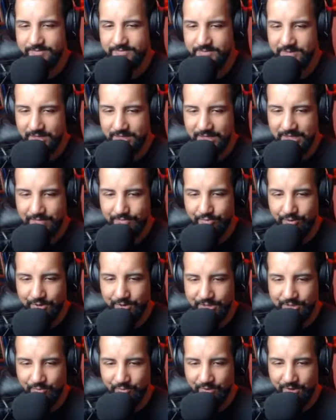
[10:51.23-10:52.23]
let's boil
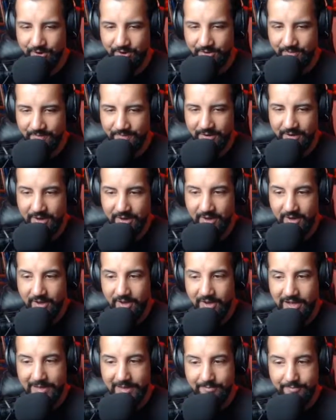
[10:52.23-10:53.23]
some water.
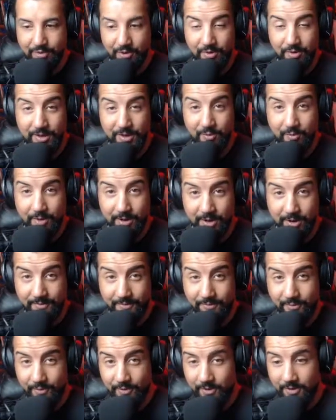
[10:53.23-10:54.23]
I'm boiling water
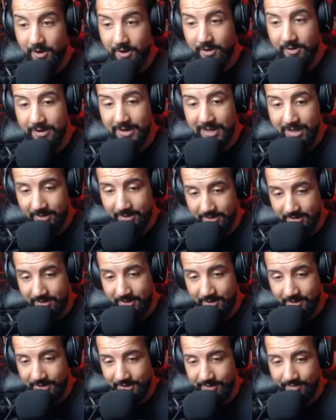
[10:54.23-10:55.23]
for our
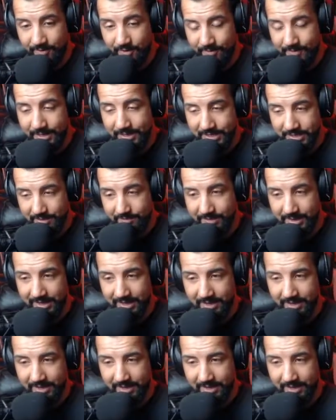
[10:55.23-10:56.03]
alcohol that we're about to make.